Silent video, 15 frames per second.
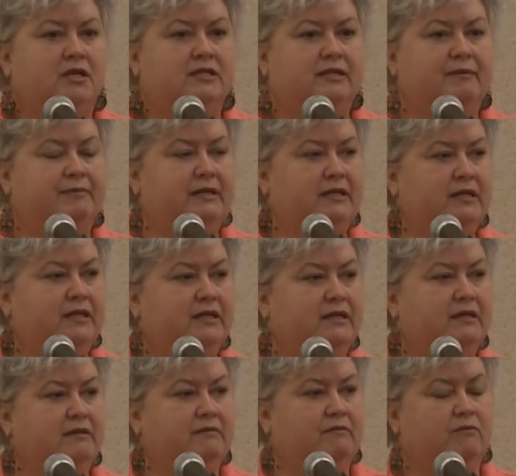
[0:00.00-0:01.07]

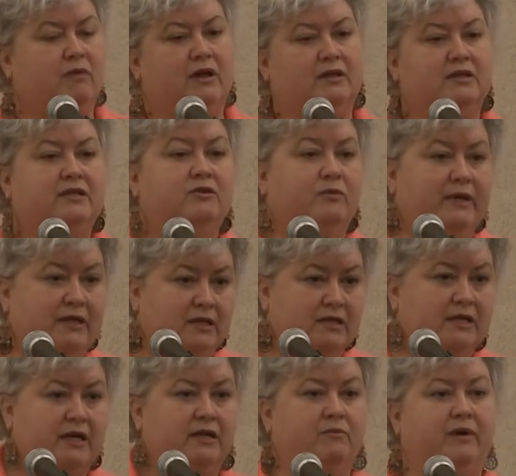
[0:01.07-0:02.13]
Typically, well, in New
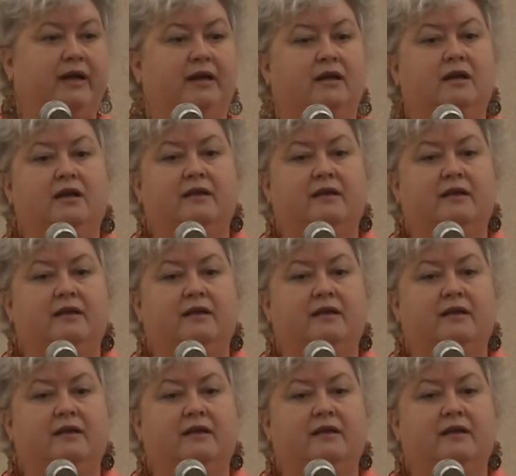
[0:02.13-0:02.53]
England anyway,